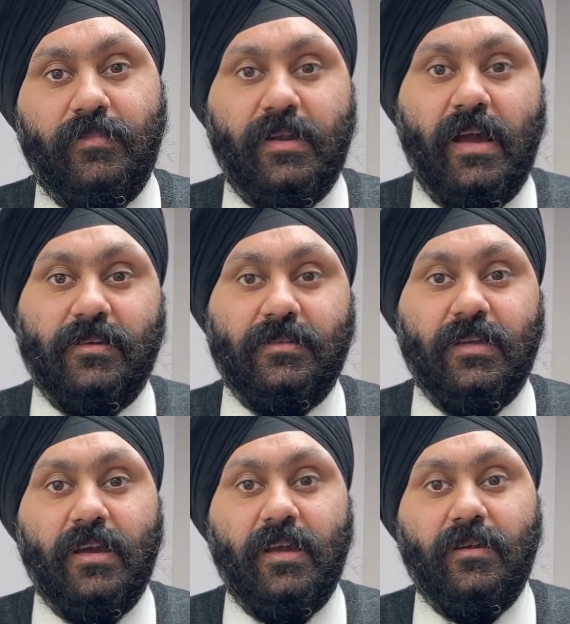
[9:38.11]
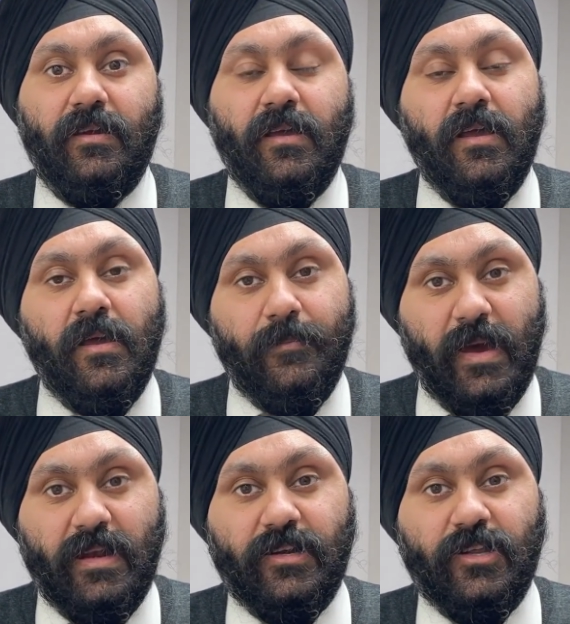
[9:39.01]
tax and
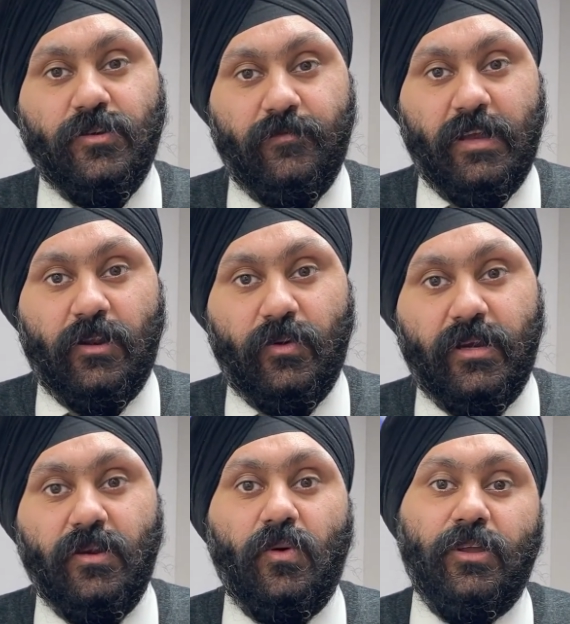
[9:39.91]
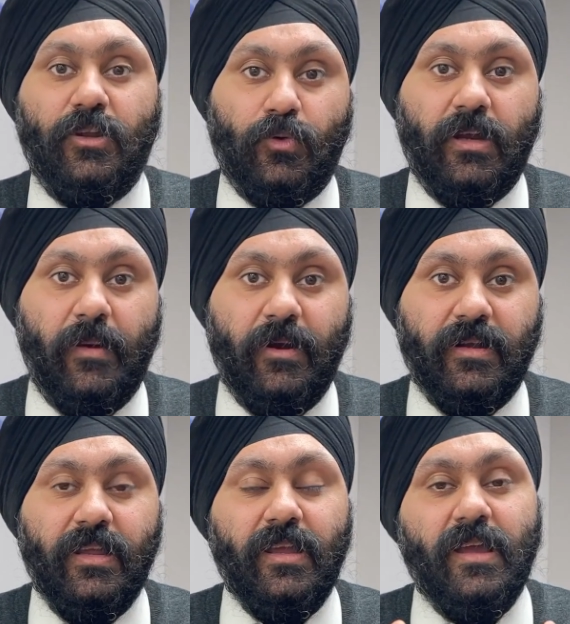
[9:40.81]
penalty you have calculated, or the total liability